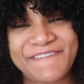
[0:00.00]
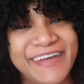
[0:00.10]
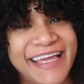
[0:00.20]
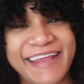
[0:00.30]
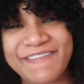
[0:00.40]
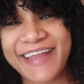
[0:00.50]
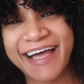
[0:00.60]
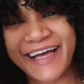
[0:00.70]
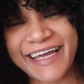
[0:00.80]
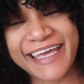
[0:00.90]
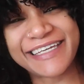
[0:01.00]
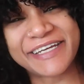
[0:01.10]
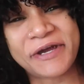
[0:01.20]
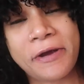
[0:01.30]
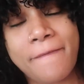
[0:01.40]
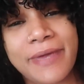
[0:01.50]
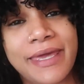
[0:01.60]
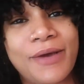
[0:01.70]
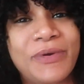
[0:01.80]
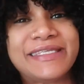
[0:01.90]
Bliggity Vlog. It's your girl,
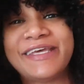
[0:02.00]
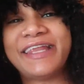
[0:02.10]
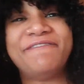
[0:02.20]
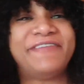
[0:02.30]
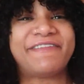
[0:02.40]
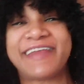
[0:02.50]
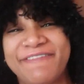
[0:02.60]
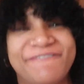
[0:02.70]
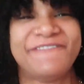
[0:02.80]
Mia. We still in Bliggity